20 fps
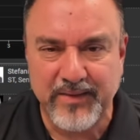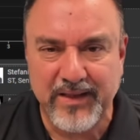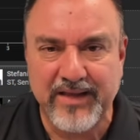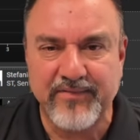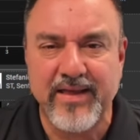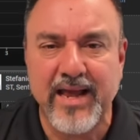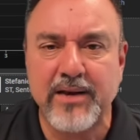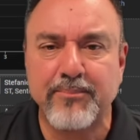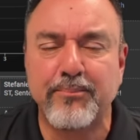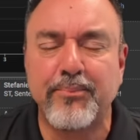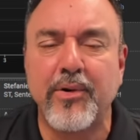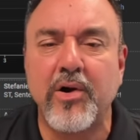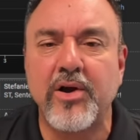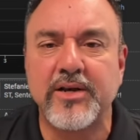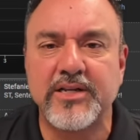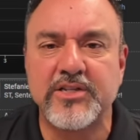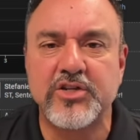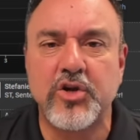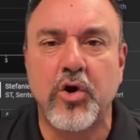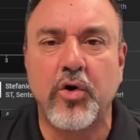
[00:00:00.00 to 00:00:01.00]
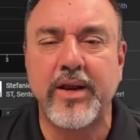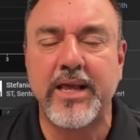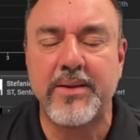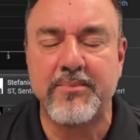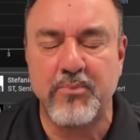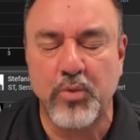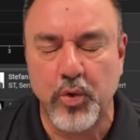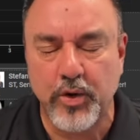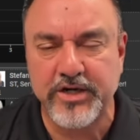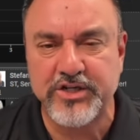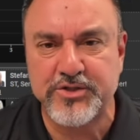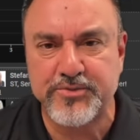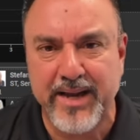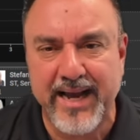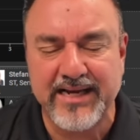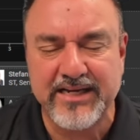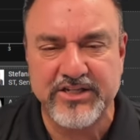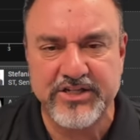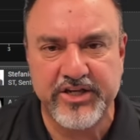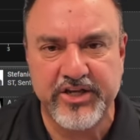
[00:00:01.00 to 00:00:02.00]
and that bond is called a
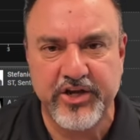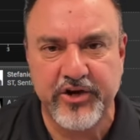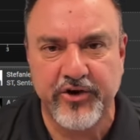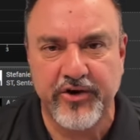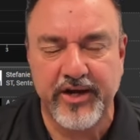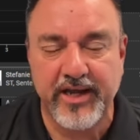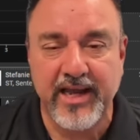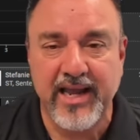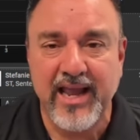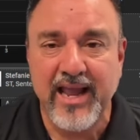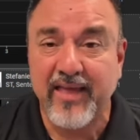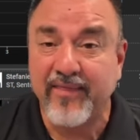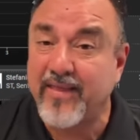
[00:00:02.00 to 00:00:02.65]
mortgage-backed security,